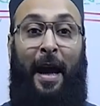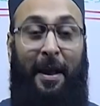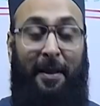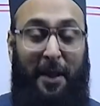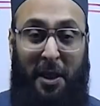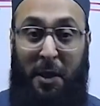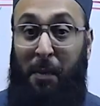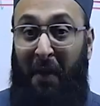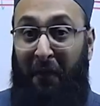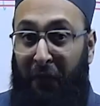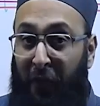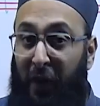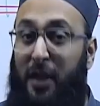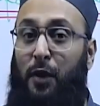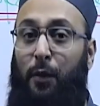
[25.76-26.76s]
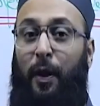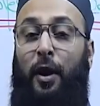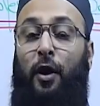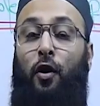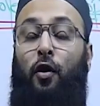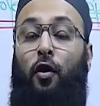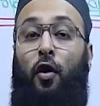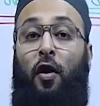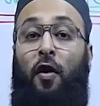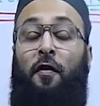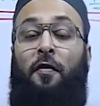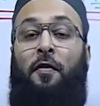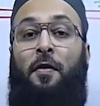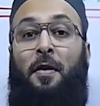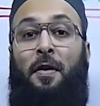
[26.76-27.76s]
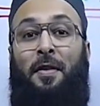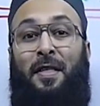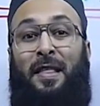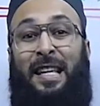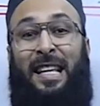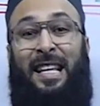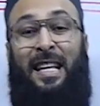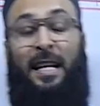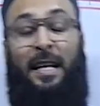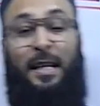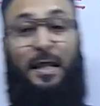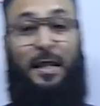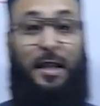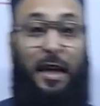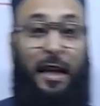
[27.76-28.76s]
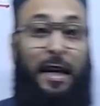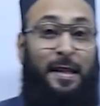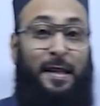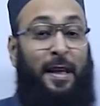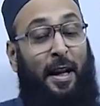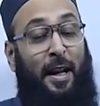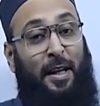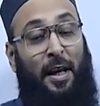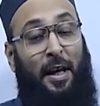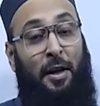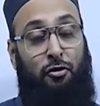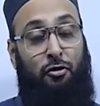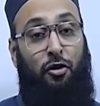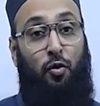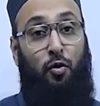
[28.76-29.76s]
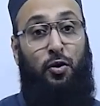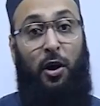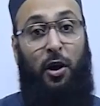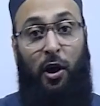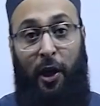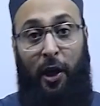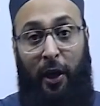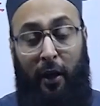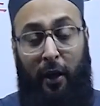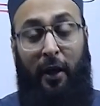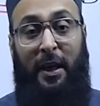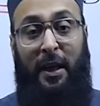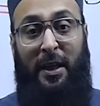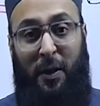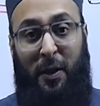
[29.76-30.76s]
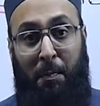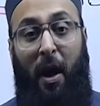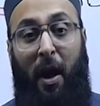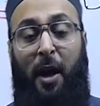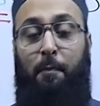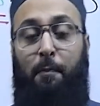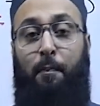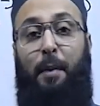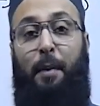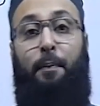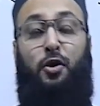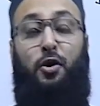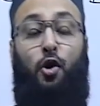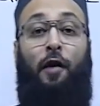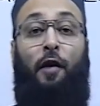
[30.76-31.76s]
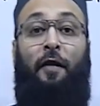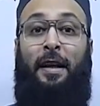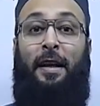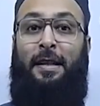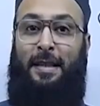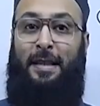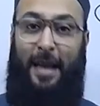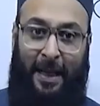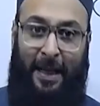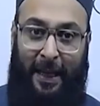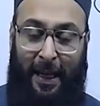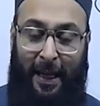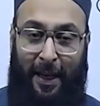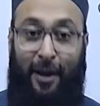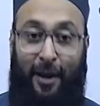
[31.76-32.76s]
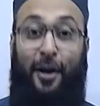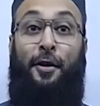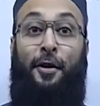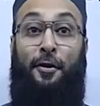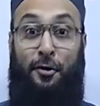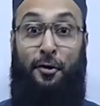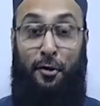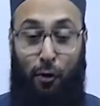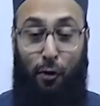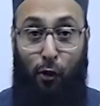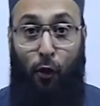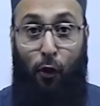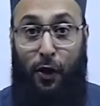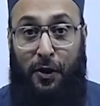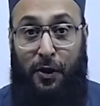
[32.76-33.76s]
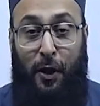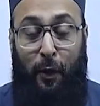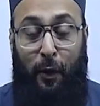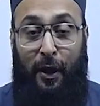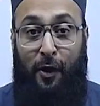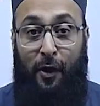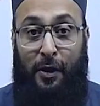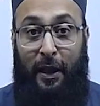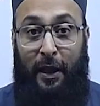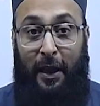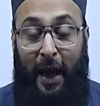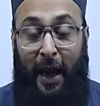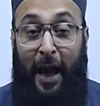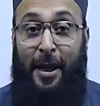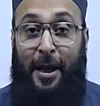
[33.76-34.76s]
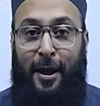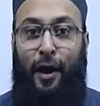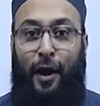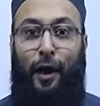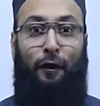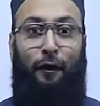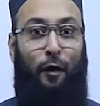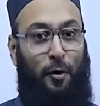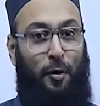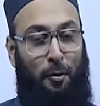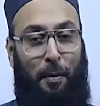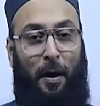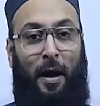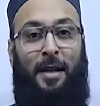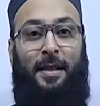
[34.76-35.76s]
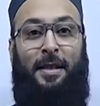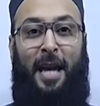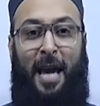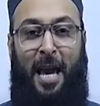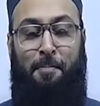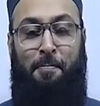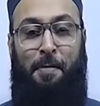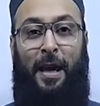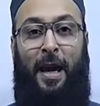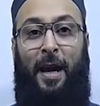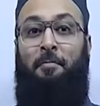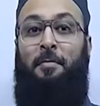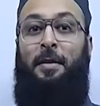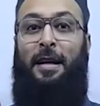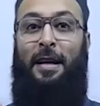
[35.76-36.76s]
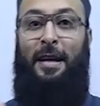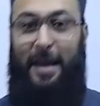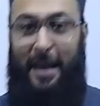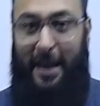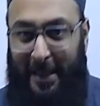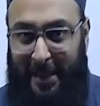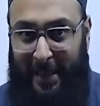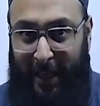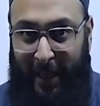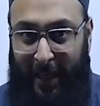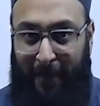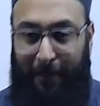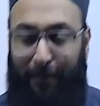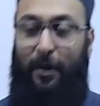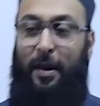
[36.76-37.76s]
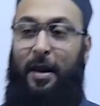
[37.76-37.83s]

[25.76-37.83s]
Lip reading: And this is my first video of the series that I introduced earlier, Smart Paper Solving Technique. Do watch the video till the end if you want to pass APM easily.